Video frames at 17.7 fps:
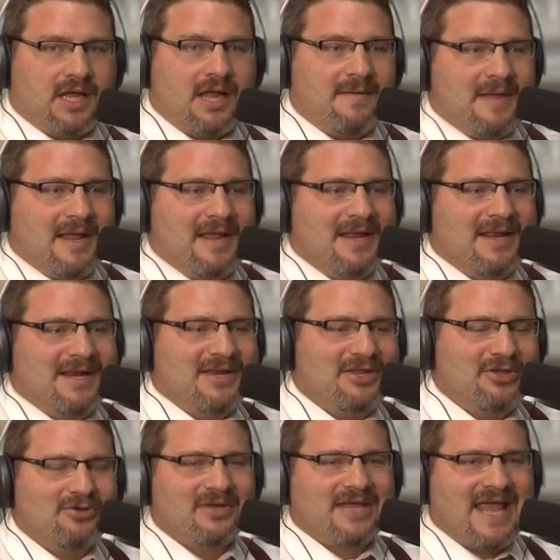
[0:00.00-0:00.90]
I mean,
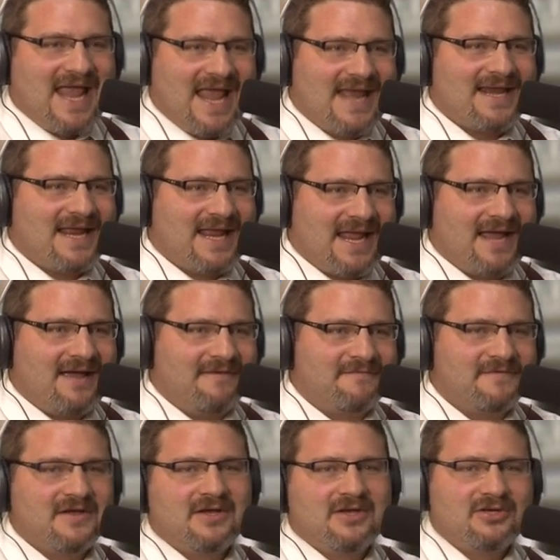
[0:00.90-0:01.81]
you can't
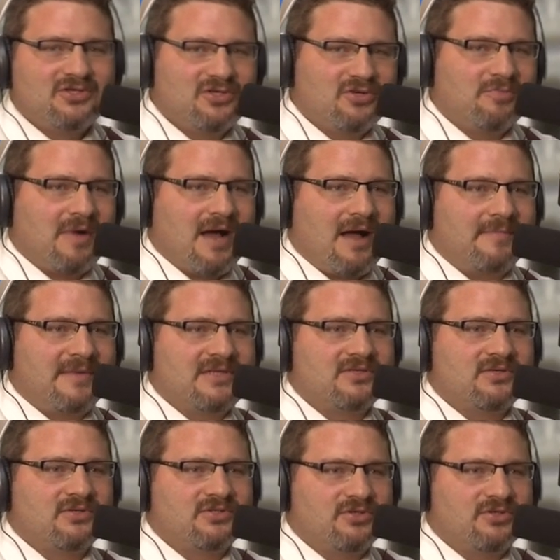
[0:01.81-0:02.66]
have two mommies yeah.